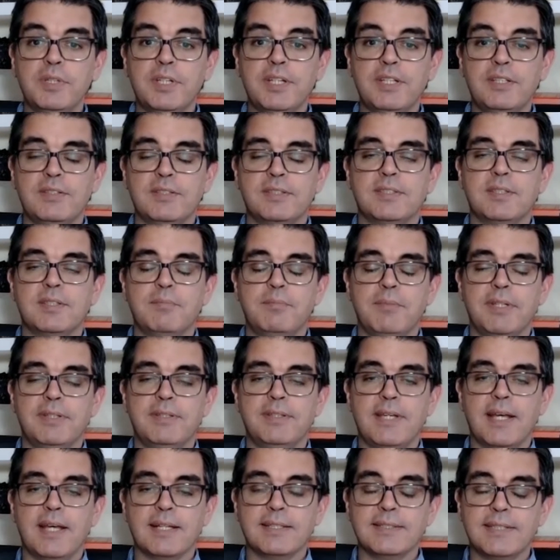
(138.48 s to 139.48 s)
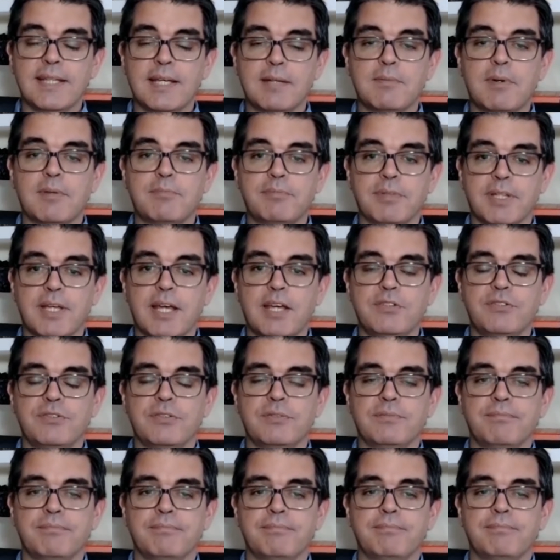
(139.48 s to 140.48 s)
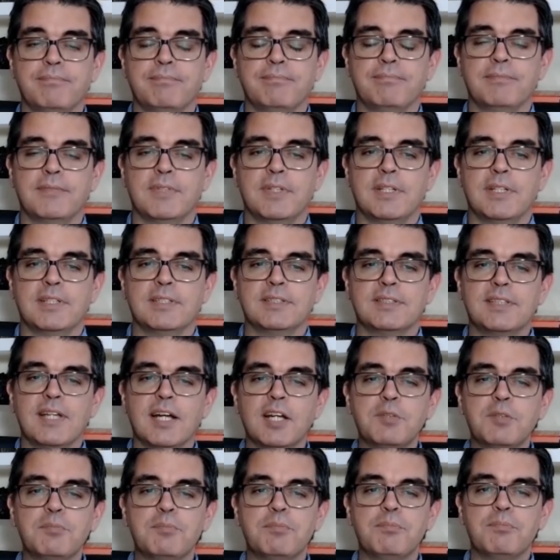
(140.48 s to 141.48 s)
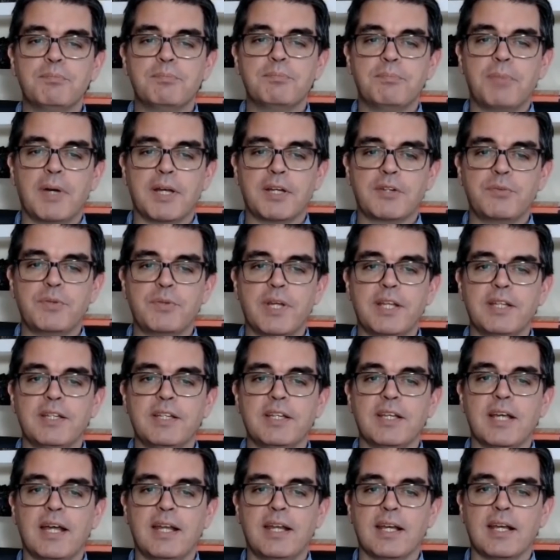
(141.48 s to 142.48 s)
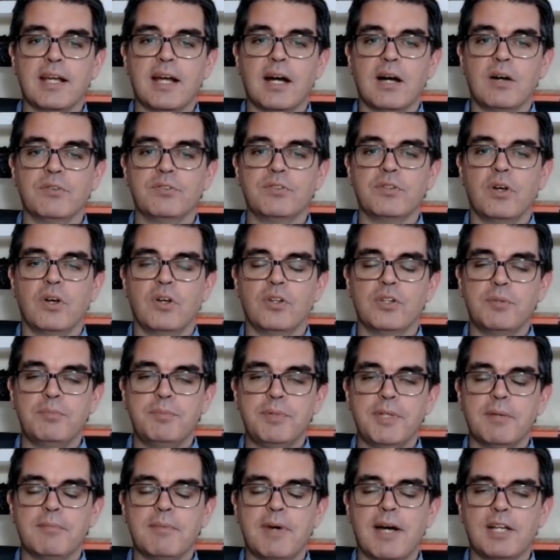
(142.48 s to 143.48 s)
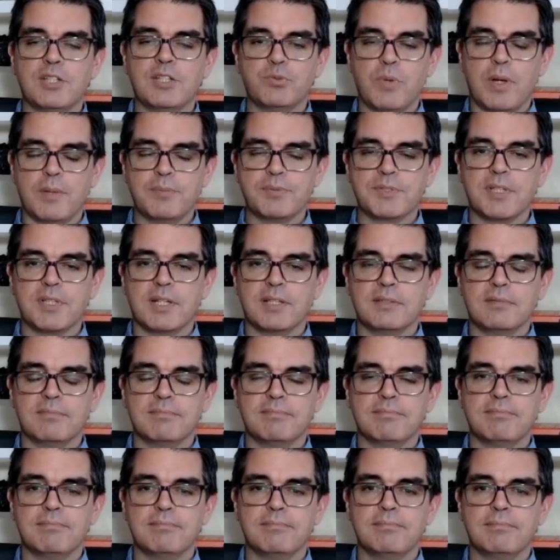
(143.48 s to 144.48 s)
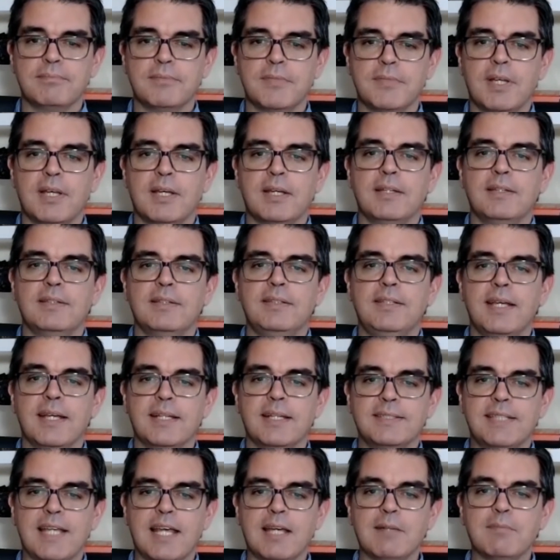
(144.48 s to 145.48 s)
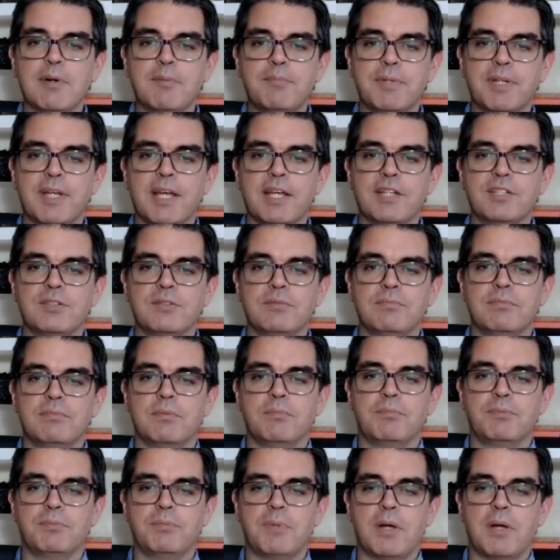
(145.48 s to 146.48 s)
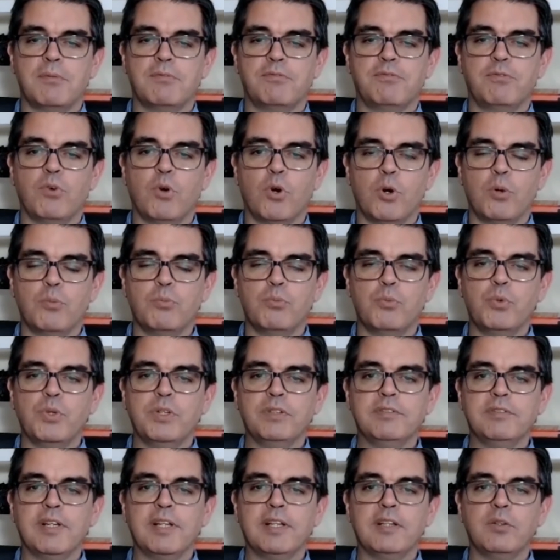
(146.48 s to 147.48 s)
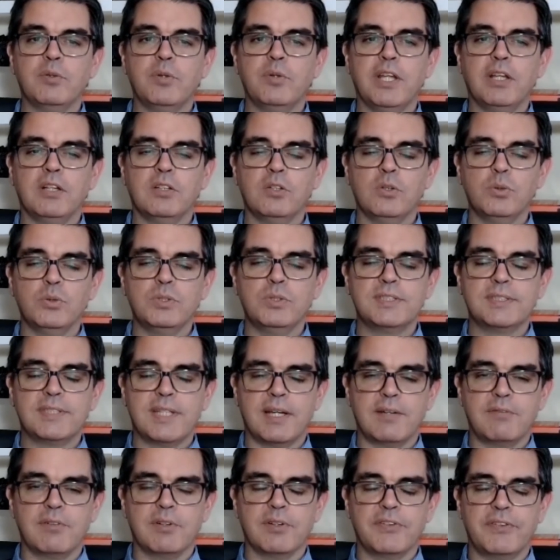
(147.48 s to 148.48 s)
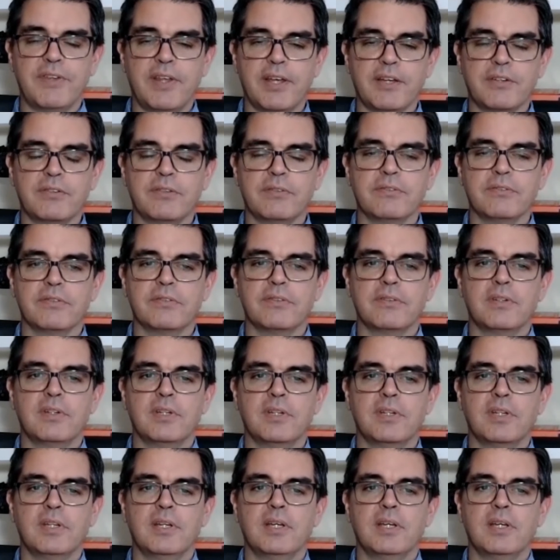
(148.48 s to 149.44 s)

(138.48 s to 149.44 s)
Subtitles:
you will need to submit the exam application. Start by creating an account on the PMI's website. The exam application form will include several sections: